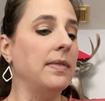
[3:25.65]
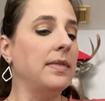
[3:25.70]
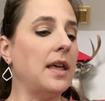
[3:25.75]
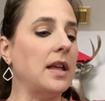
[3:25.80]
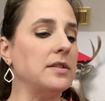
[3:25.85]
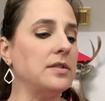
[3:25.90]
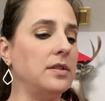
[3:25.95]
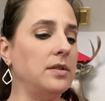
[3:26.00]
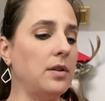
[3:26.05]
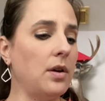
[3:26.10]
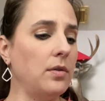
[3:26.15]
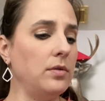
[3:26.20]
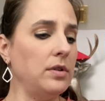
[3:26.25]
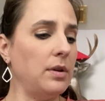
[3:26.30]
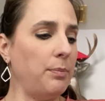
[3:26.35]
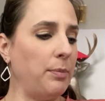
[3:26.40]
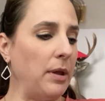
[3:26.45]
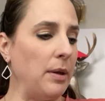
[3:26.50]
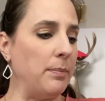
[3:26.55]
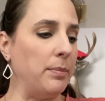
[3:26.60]
that's known
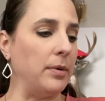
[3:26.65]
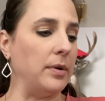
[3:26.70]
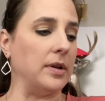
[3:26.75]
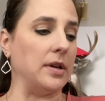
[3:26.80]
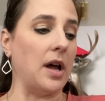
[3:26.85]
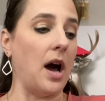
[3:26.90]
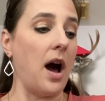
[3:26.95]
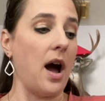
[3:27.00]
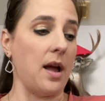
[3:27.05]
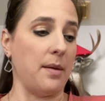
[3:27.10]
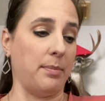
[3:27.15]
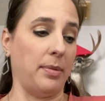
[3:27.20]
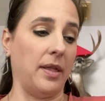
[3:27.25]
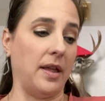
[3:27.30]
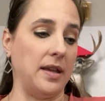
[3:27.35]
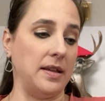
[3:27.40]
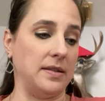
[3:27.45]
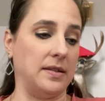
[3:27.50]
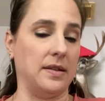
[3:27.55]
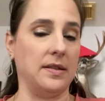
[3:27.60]
to people in high
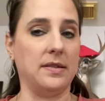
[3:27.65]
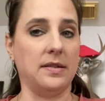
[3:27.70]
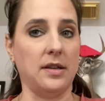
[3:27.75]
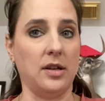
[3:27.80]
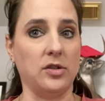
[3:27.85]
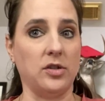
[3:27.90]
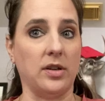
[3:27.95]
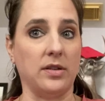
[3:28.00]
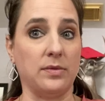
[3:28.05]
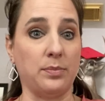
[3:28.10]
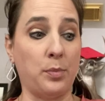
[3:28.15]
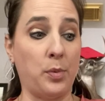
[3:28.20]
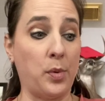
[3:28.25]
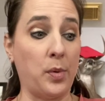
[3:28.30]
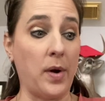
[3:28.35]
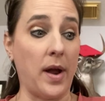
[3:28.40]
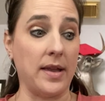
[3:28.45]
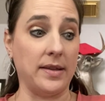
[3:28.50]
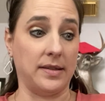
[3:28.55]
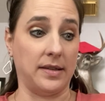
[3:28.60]
places such as
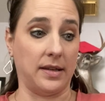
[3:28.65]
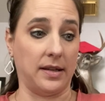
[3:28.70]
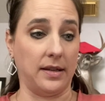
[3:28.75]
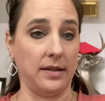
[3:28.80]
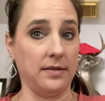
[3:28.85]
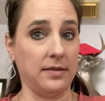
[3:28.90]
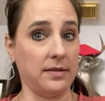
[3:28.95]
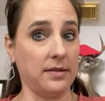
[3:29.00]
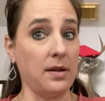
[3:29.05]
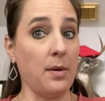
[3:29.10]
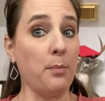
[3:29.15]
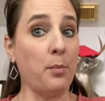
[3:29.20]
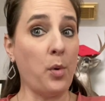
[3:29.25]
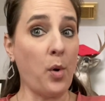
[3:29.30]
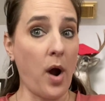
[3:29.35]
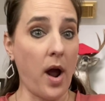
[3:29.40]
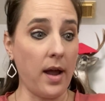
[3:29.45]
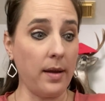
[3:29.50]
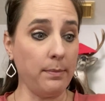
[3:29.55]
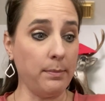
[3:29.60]
presidents,
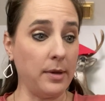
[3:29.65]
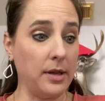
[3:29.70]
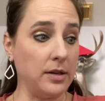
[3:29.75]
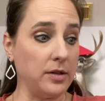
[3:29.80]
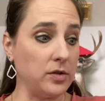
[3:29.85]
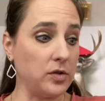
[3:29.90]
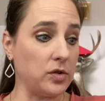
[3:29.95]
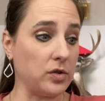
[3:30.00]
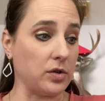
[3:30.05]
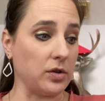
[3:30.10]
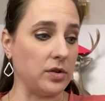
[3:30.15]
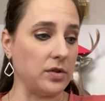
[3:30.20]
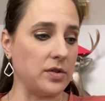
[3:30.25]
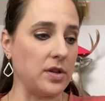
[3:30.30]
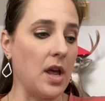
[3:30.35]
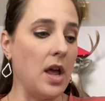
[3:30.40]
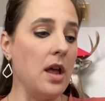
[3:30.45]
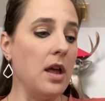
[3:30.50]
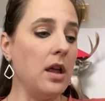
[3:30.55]
prime ministers,